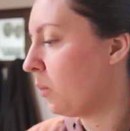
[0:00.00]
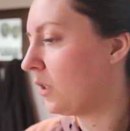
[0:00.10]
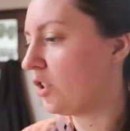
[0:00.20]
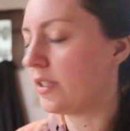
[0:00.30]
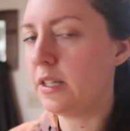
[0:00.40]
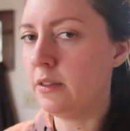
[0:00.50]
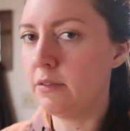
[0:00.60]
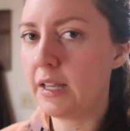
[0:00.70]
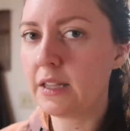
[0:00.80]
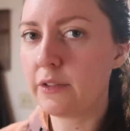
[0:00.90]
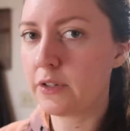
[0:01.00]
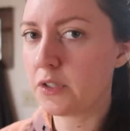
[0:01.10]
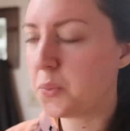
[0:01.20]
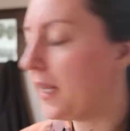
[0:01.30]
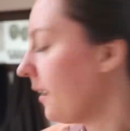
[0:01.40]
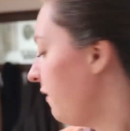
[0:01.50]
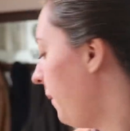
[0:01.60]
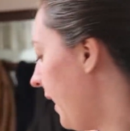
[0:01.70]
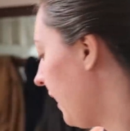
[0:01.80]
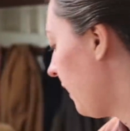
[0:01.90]
which is in like the first week of
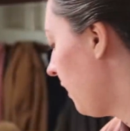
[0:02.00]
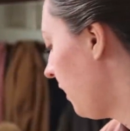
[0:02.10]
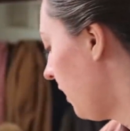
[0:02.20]
May.